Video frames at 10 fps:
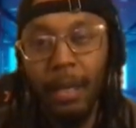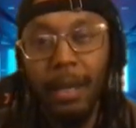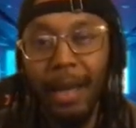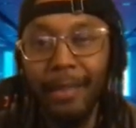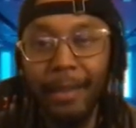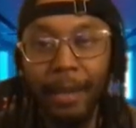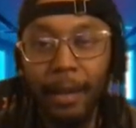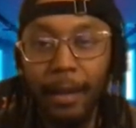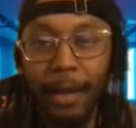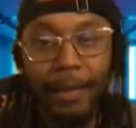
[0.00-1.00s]
I think,
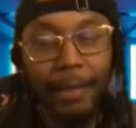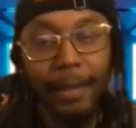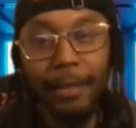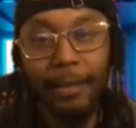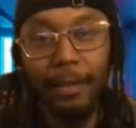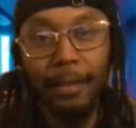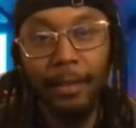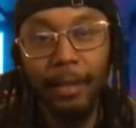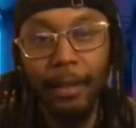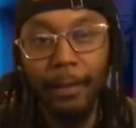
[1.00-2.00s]
I think,
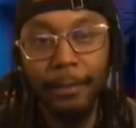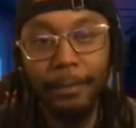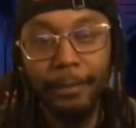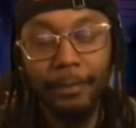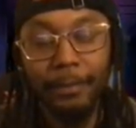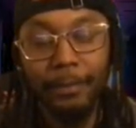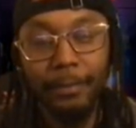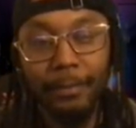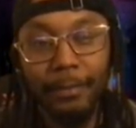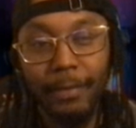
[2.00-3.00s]
um,
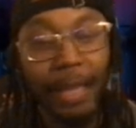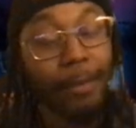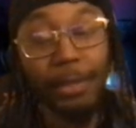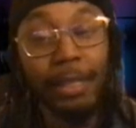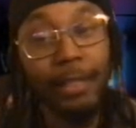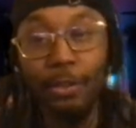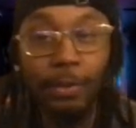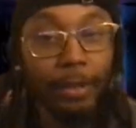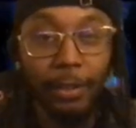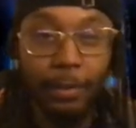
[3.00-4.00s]
like, it was nothing
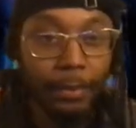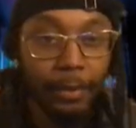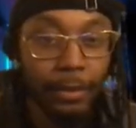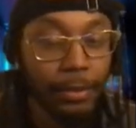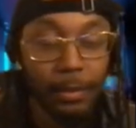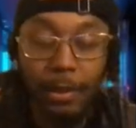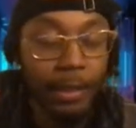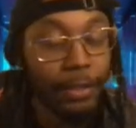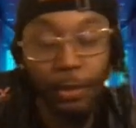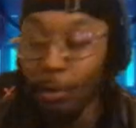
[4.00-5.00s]
Tori Doe
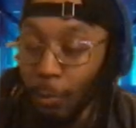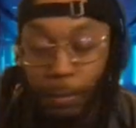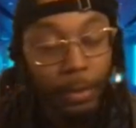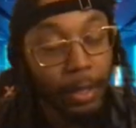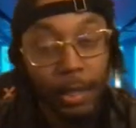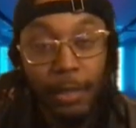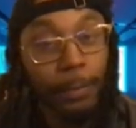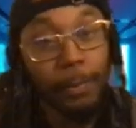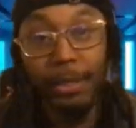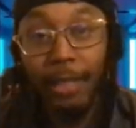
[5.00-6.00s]
could do. It, it
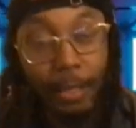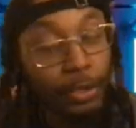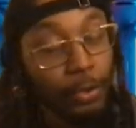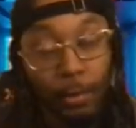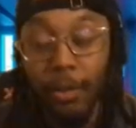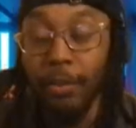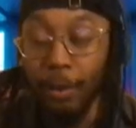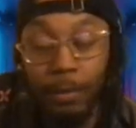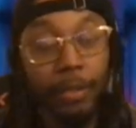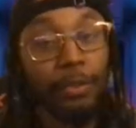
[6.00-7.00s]
was nothing Tori
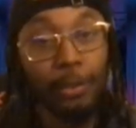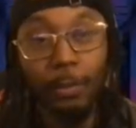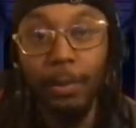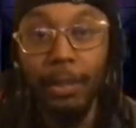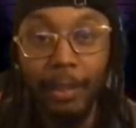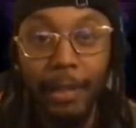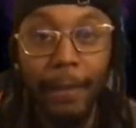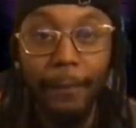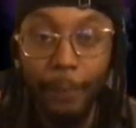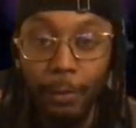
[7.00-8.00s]
Doe could do with that
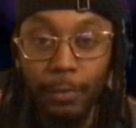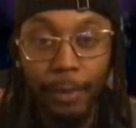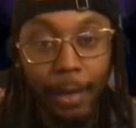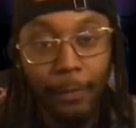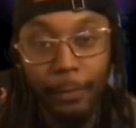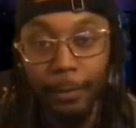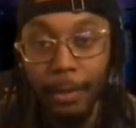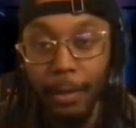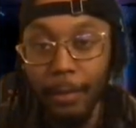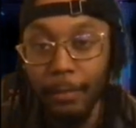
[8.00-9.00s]
first round from
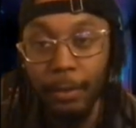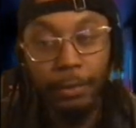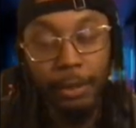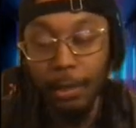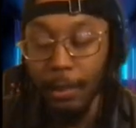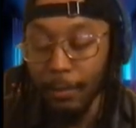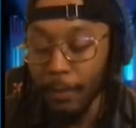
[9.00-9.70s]
um, Yoshi, yo.